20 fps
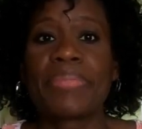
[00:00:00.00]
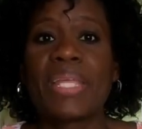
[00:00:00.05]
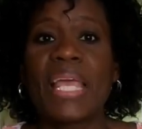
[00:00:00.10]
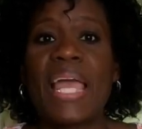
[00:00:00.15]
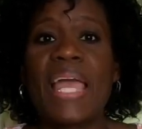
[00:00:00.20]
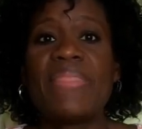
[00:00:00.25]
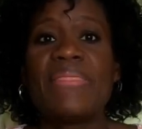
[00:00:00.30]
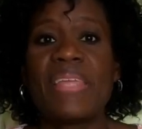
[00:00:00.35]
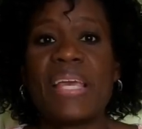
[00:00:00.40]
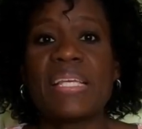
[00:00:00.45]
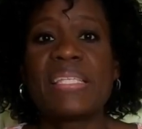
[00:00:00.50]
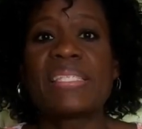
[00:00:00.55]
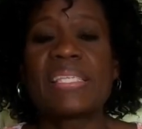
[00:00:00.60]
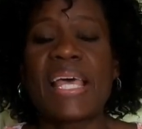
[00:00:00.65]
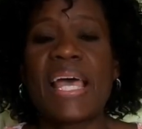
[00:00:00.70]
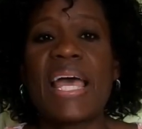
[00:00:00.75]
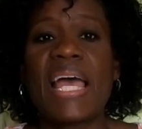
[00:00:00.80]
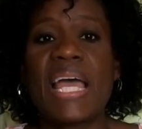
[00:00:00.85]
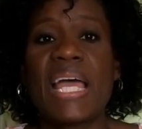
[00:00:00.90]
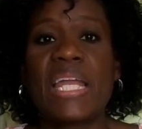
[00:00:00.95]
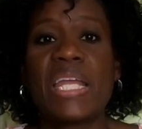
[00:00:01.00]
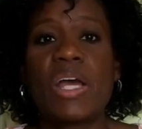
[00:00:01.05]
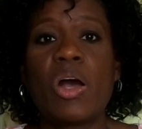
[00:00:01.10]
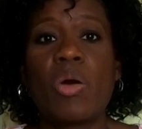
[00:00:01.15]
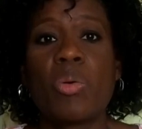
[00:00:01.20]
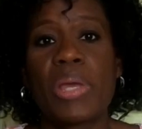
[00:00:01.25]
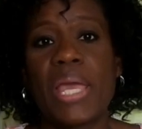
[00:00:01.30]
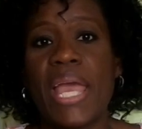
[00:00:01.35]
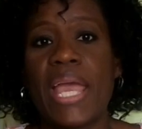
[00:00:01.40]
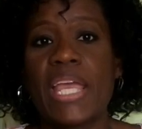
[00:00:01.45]
and they said,
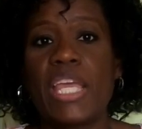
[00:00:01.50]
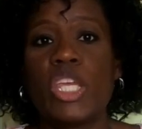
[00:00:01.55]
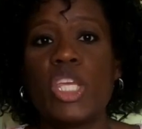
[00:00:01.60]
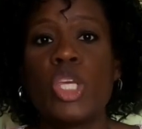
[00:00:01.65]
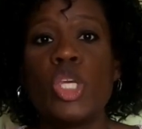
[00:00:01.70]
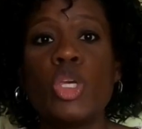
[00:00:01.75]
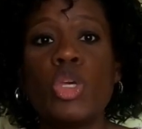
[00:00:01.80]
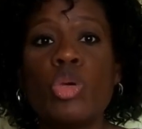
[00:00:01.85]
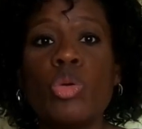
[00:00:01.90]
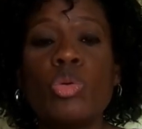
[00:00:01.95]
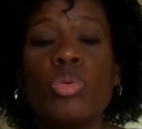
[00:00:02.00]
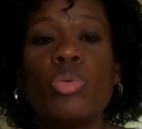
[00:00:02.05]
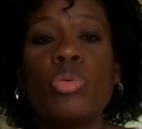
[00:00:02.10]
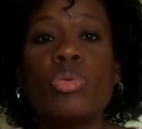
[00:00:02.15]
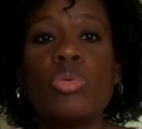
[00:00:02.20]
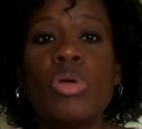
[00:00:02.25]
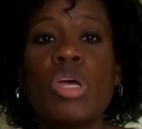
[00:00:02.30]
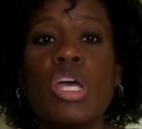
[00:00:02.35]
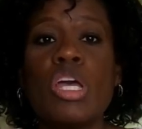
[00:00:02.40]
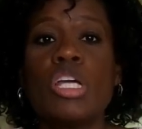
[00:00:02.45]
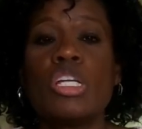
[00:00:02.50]
okay, you